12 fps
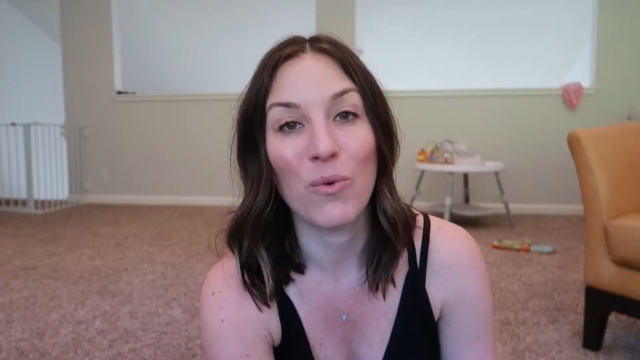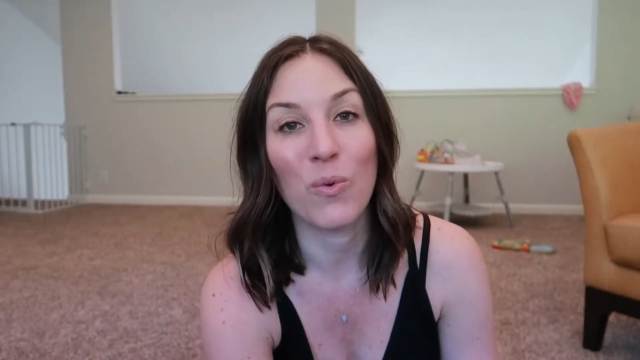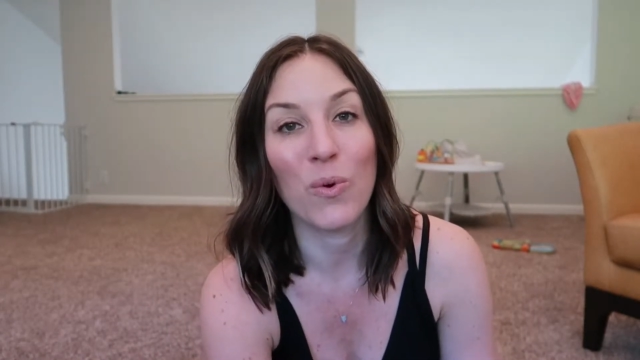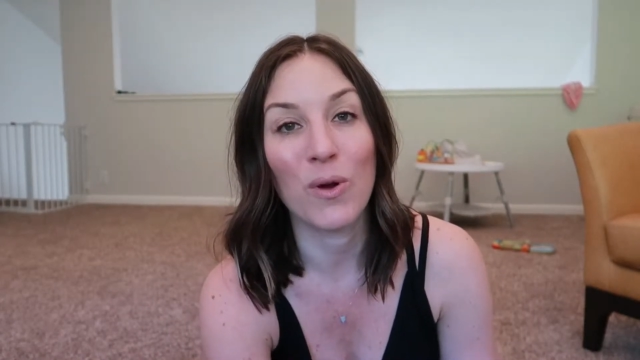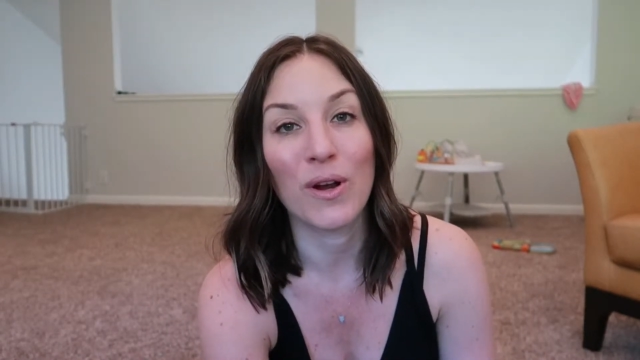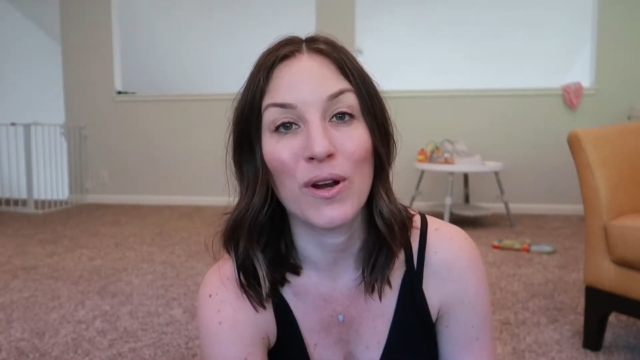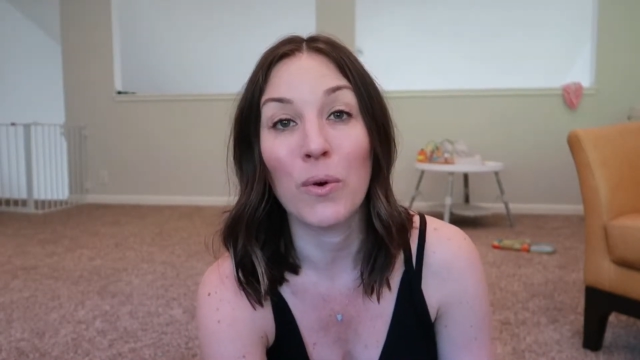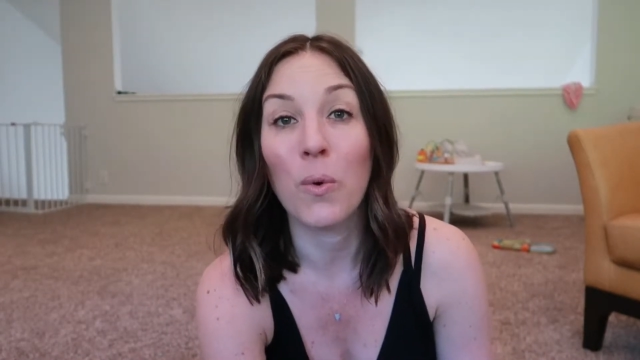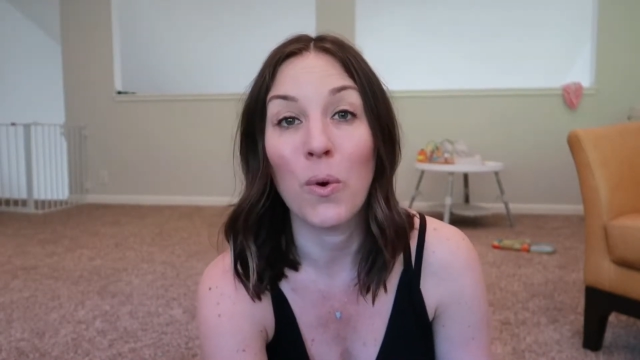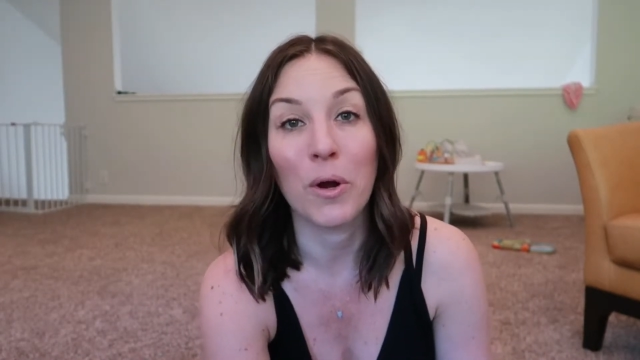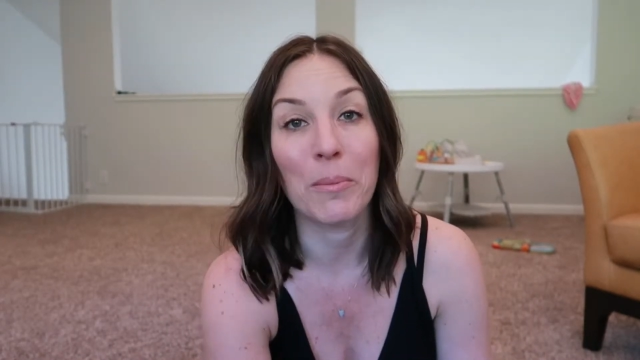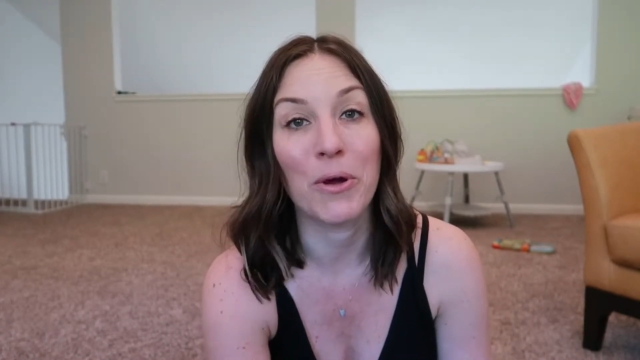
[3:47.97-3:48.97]
or
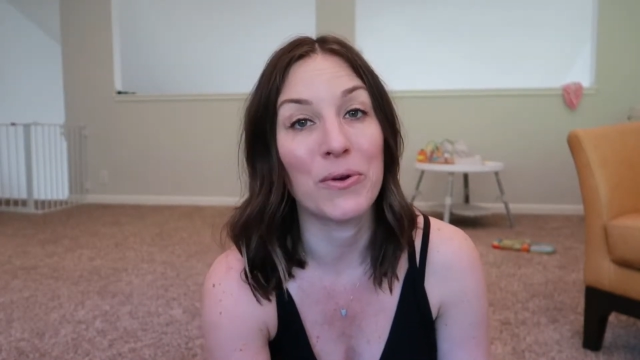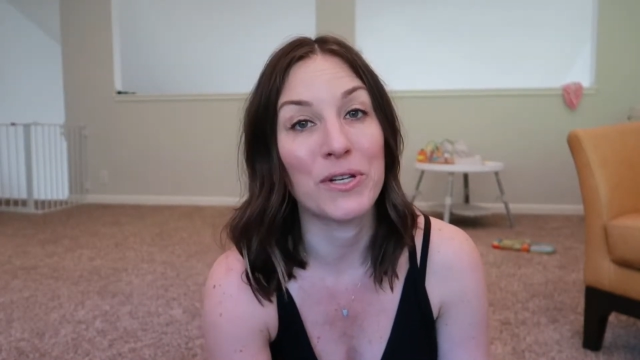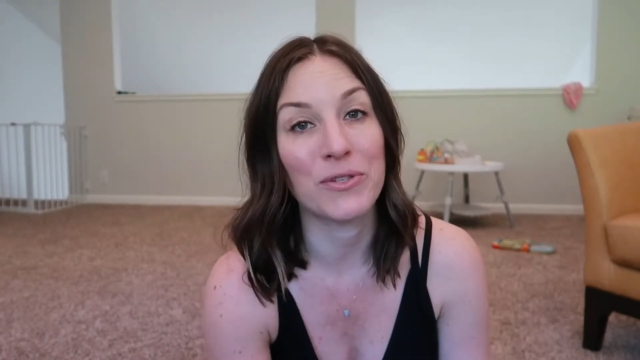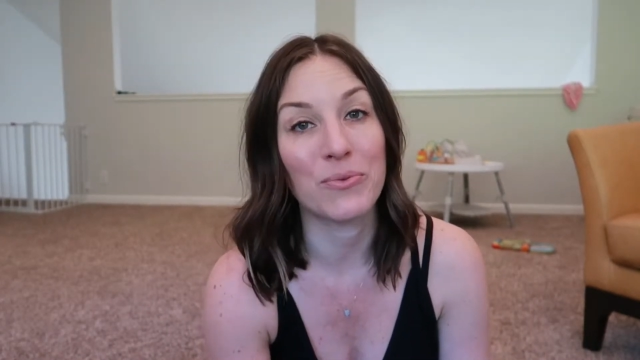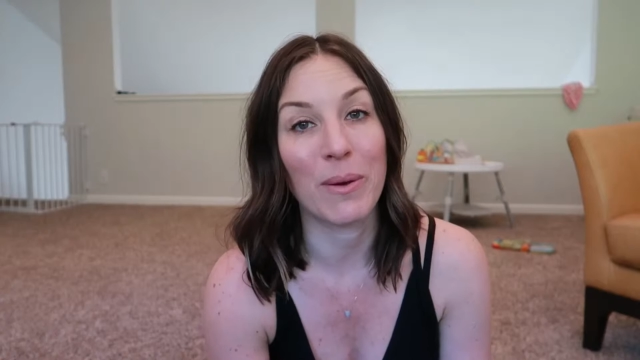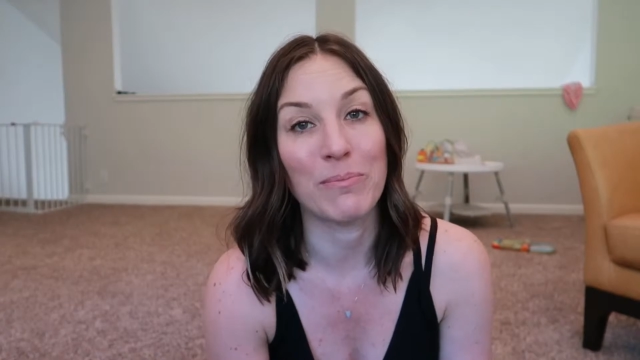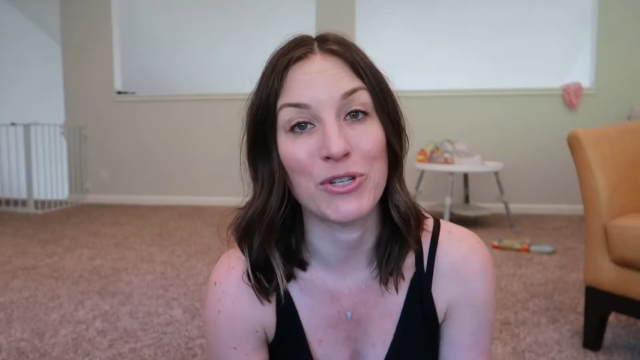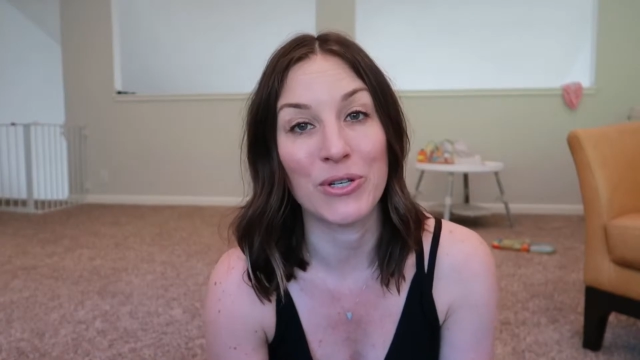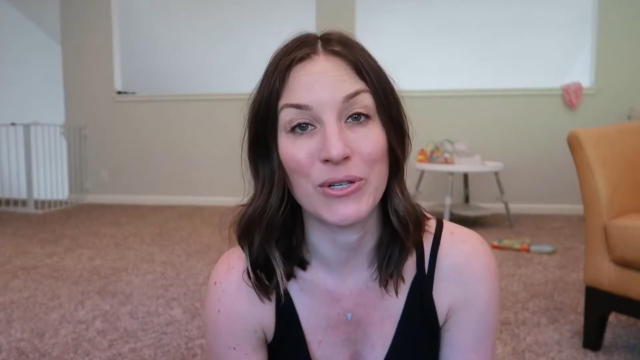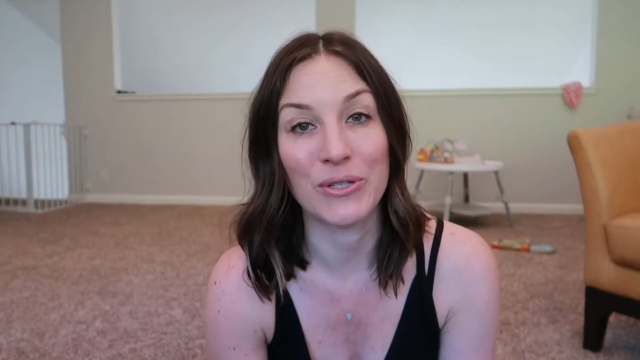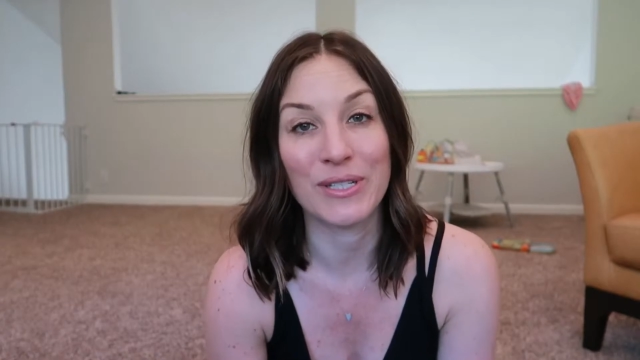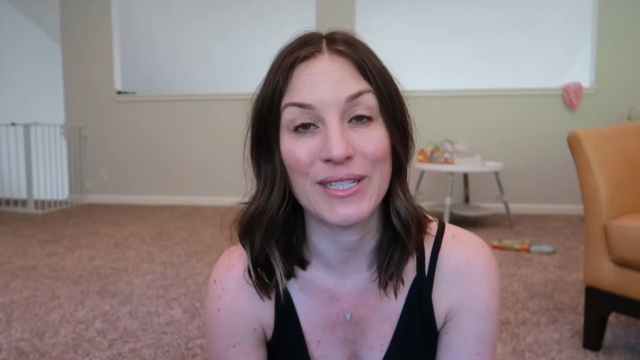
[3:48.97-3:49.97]
hormone
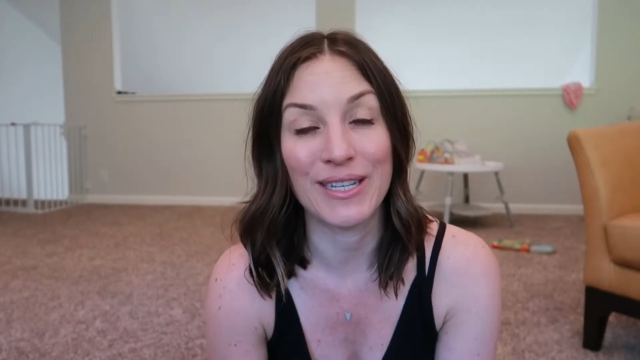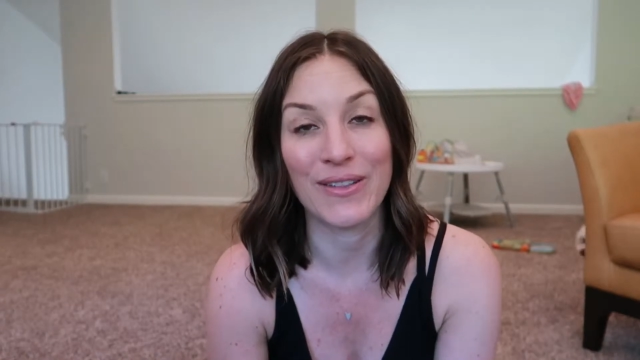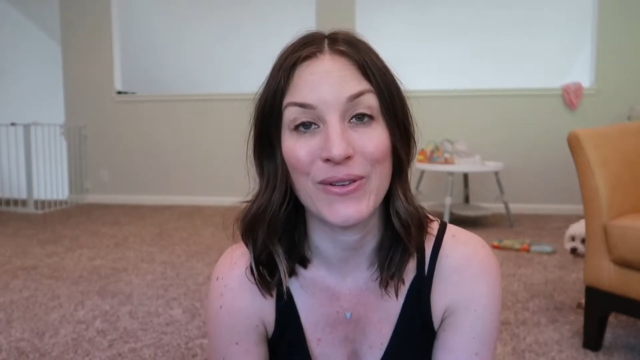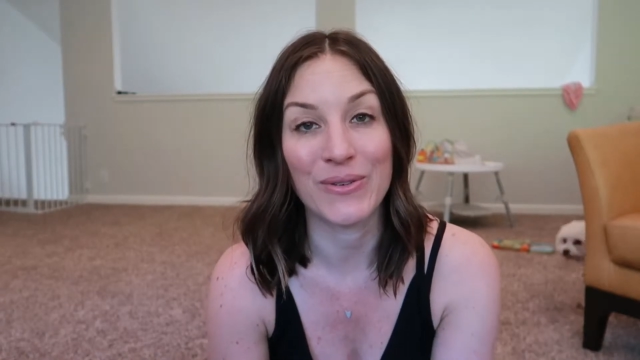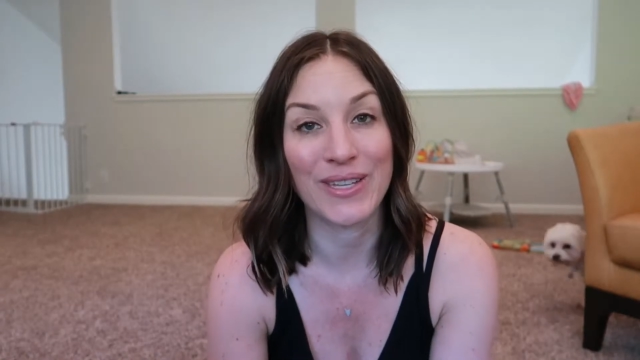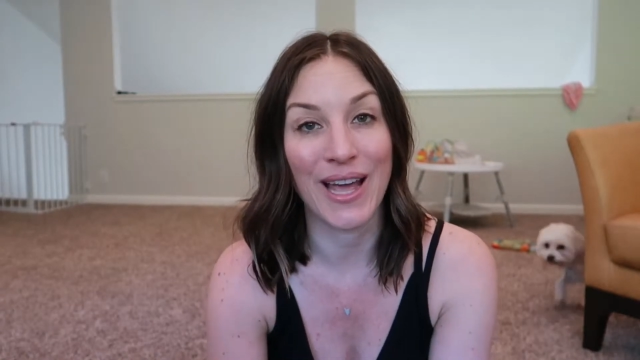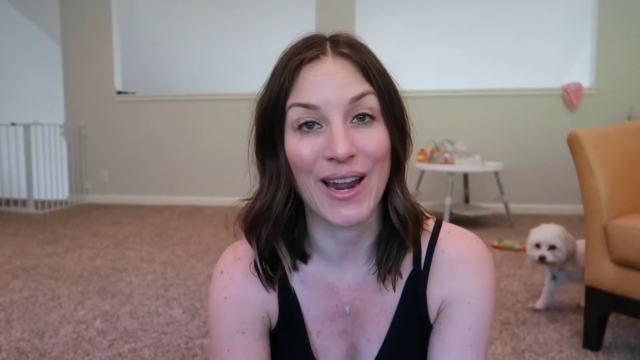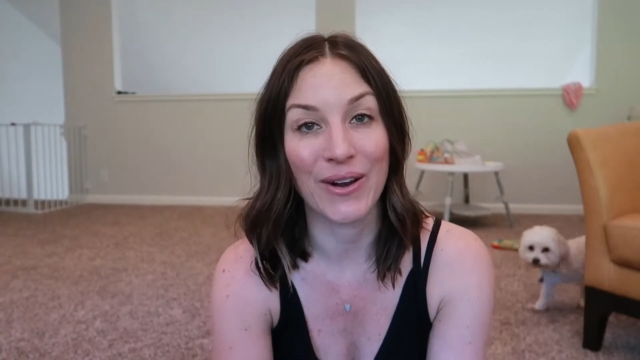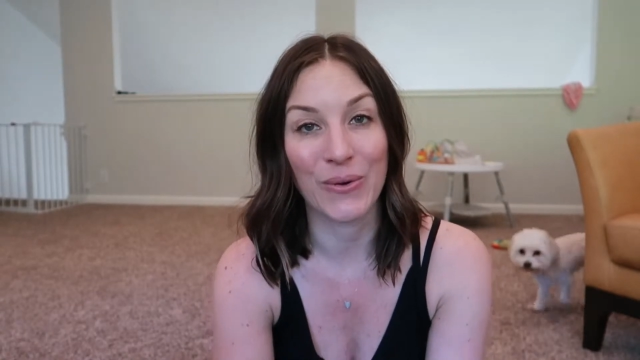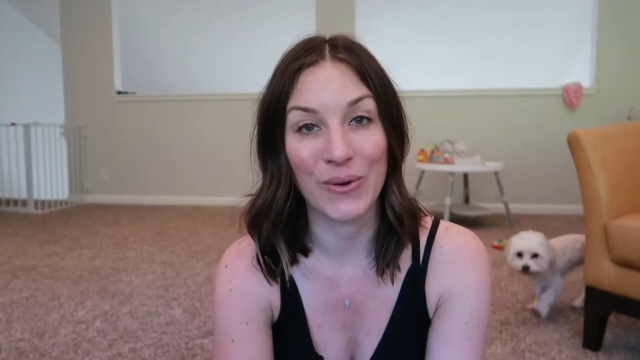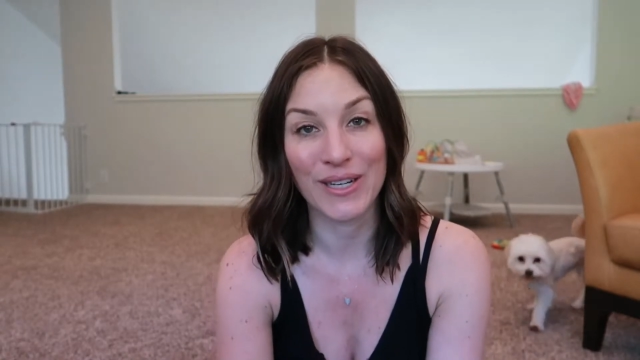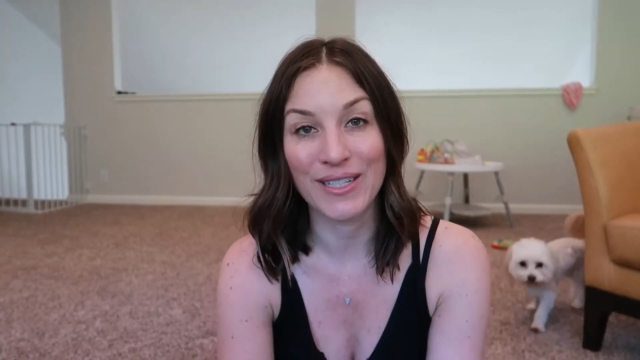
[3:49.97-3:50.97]
disruptors in those
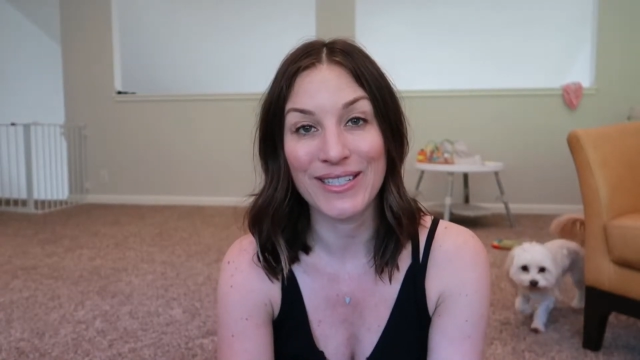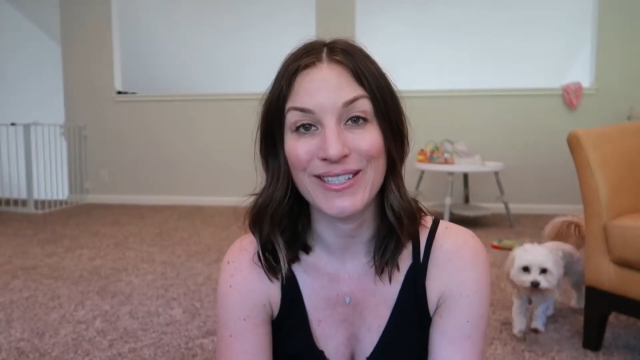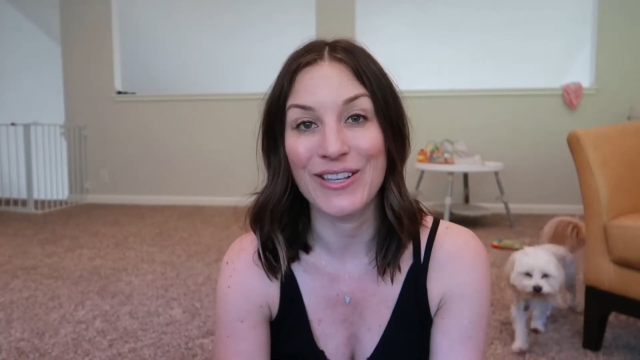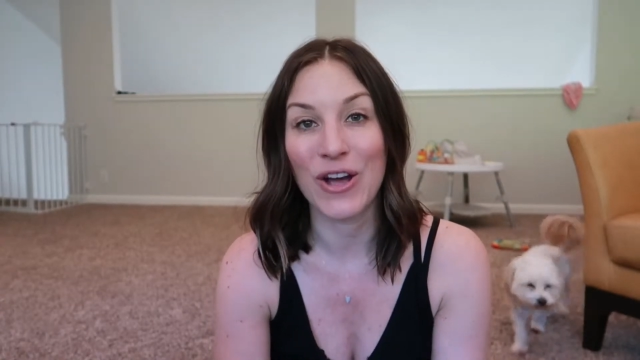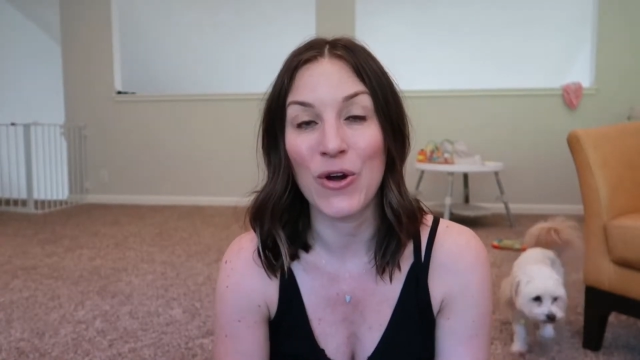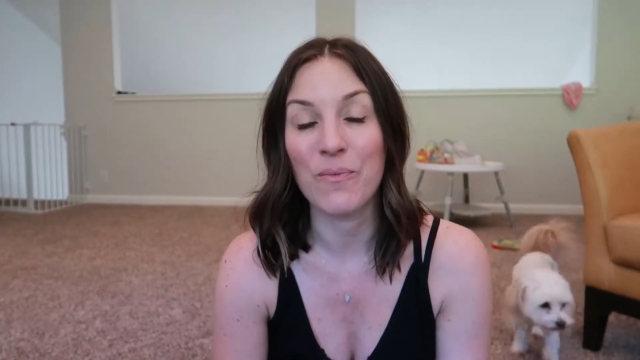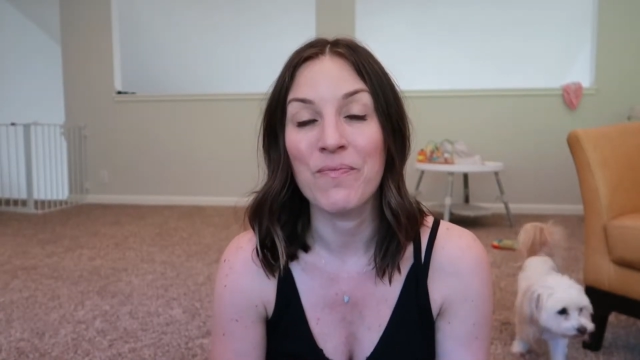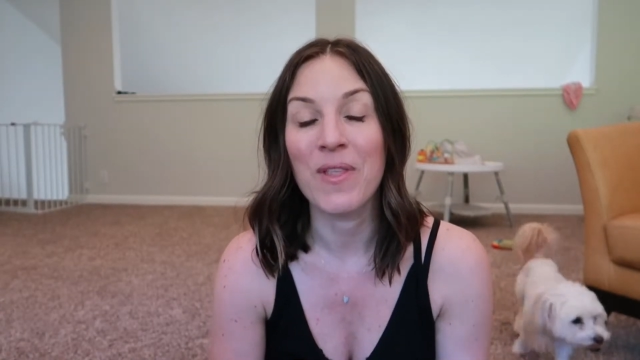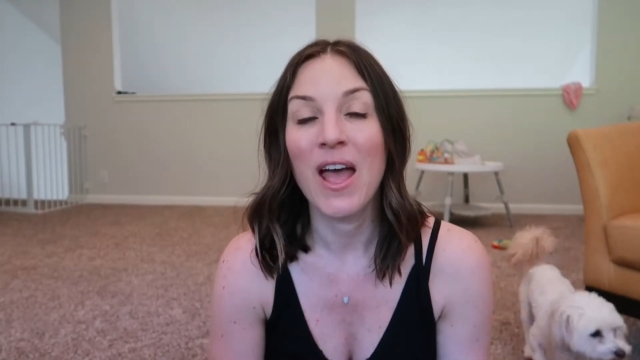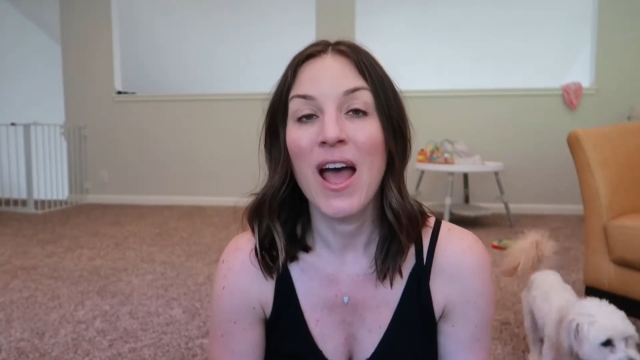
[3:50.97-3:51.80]
categories. So